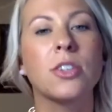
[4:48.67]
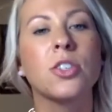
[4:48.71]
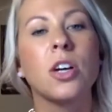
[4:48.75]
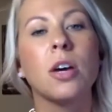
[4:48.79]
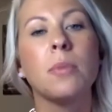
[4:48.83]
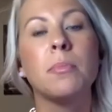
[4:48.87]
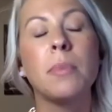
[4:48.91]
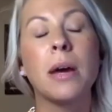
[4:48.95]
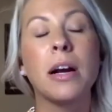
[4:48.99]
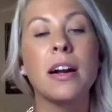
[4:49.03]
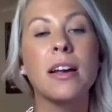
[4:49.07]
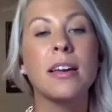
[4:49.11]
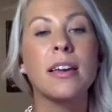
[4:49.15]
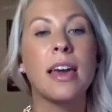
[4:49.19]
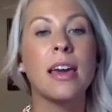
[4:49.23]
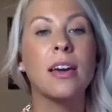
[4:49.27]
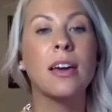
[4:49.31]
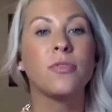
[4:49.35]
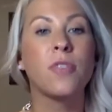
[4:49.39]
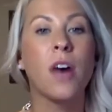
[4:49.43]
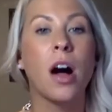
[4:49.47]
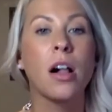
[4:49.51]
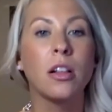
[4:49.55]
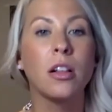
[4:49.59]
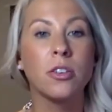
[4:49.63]
So Mary Kay
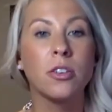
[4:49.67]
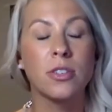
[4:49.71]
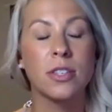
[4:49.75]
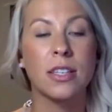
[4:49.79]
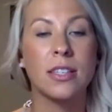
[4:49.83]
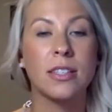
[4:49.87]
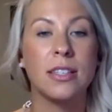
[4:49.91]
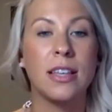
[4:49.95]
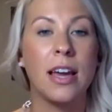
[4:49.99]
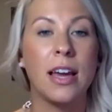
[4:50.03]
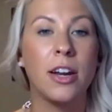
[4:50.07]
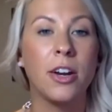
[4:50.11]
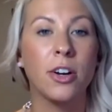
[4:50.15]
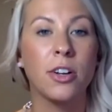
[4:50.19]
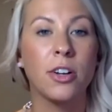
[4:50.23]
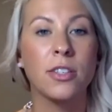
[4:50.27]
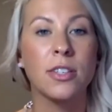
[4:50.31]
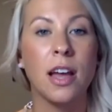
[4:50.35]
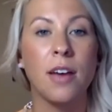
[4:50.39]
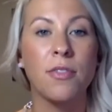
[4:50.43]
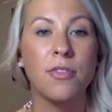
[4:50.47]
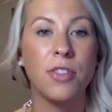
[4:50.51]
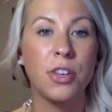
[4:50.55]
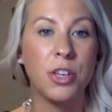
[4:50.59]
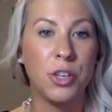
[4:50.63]
follows the standards
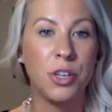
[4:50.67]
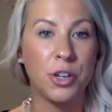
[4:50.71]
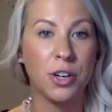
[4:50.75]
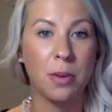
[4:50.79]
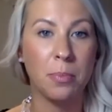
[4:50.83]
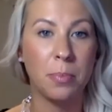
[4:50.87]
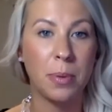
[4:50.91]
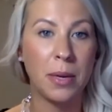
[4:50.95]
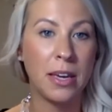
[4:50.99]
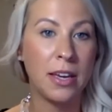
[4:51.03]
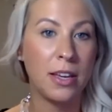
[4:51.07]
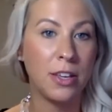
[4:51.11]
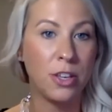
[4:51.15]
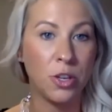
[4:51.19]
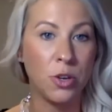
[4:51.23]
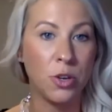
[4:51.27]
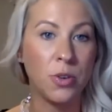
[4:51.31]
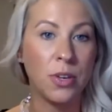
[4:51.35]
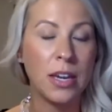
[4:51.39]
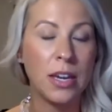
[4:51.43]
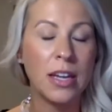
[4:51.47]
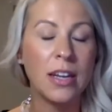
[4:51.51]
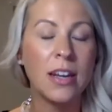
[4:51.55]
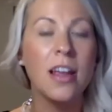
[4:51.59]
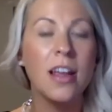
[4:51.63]
of the European
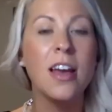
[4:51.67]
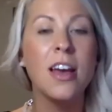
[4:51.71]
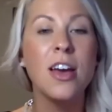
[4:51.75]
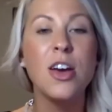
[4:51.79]
Union,